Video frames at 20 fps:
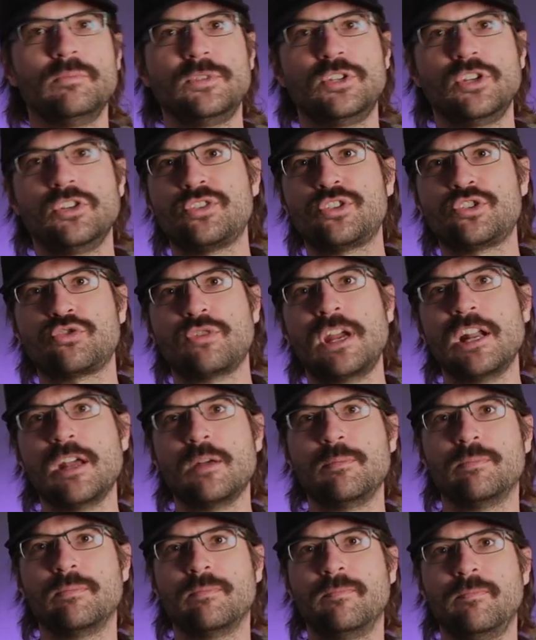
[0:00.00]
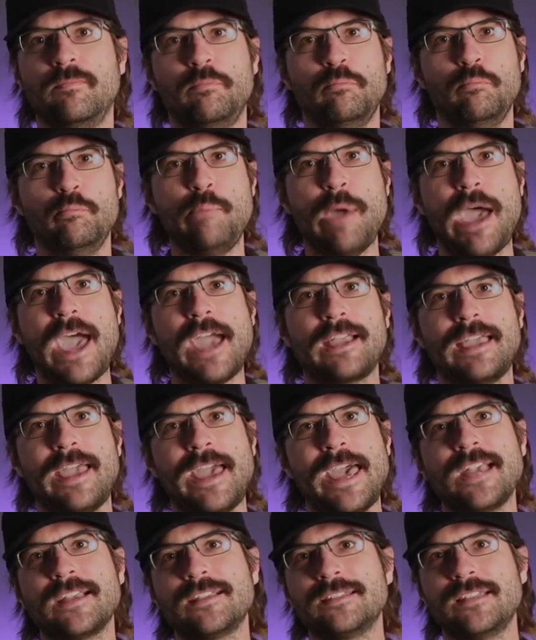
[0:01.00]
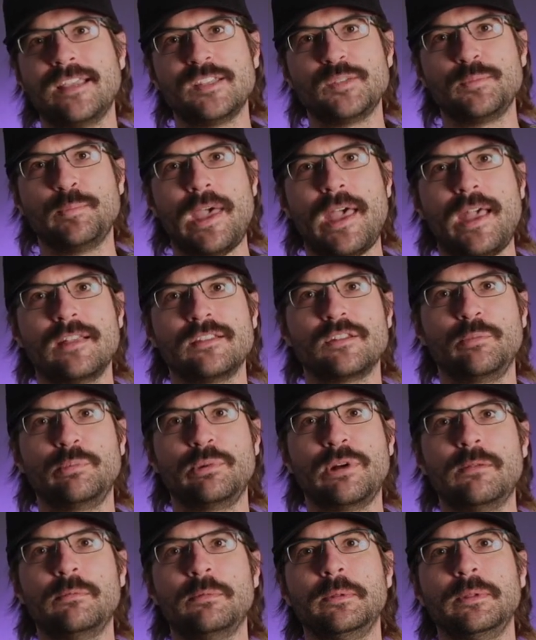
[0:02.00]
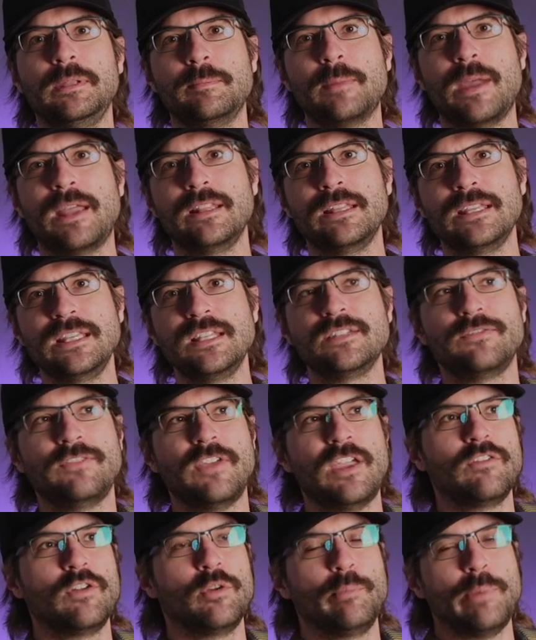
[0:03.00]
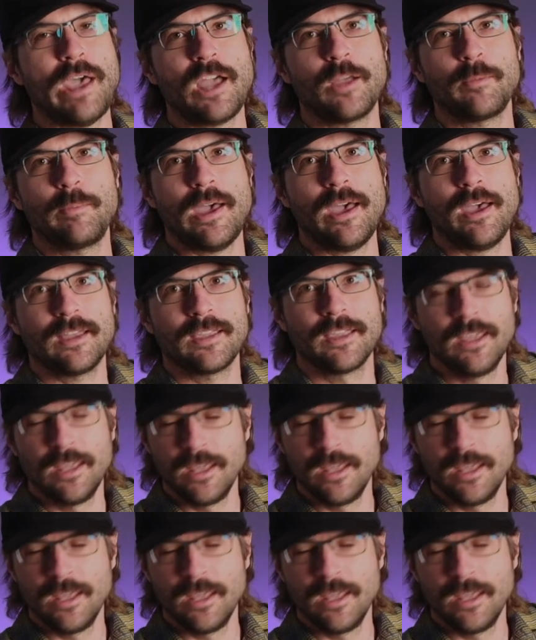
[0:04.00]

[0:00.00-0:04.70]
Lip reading: just straight up back access bags are probably my least favorite backpack.